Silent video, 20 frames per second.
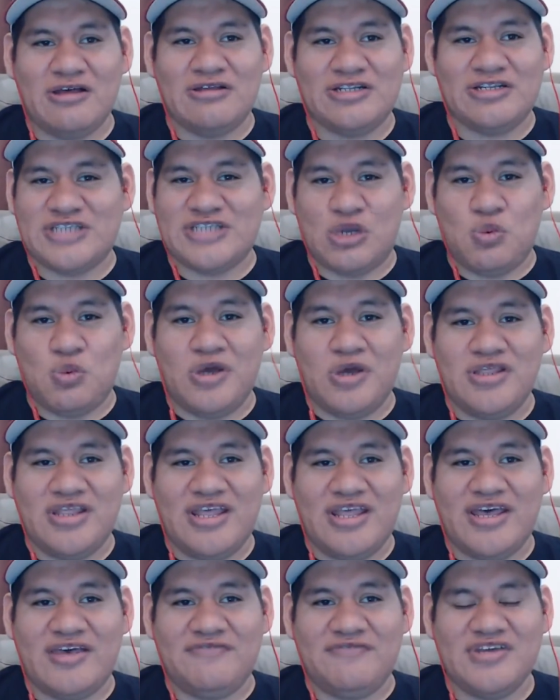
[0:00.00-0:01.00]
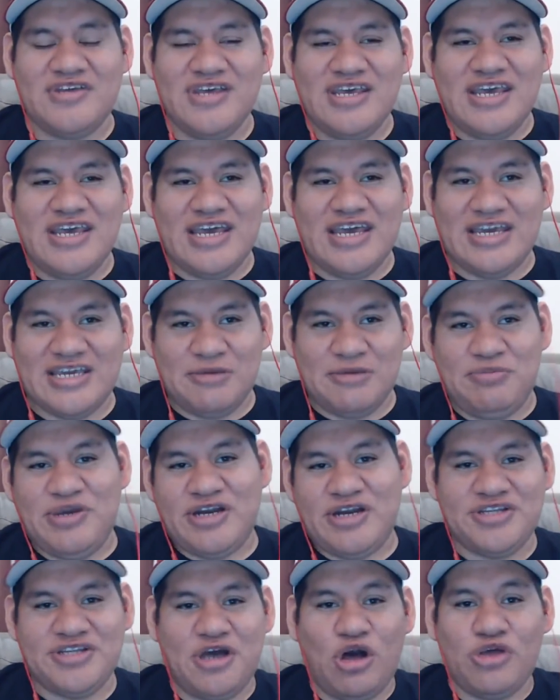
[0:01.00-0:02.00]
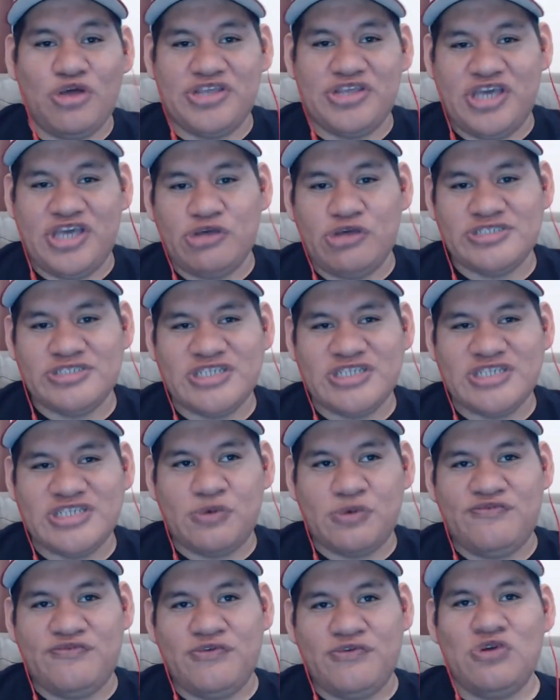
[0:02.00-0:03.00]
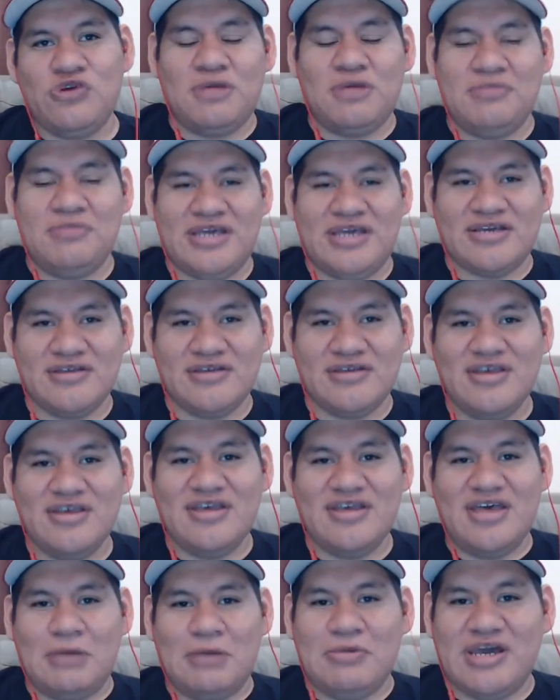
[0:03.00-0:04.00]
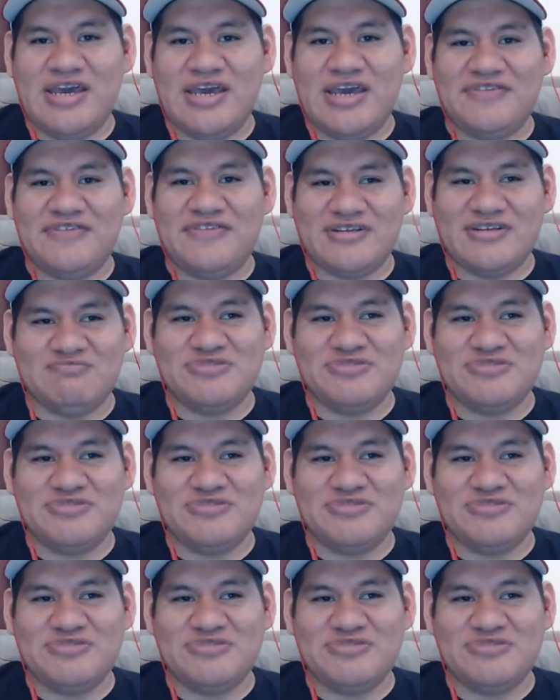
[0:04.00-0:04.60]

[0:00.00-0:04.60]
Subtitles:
There's like one left, and compared to all the other ones that were full, I'm like, I might have to,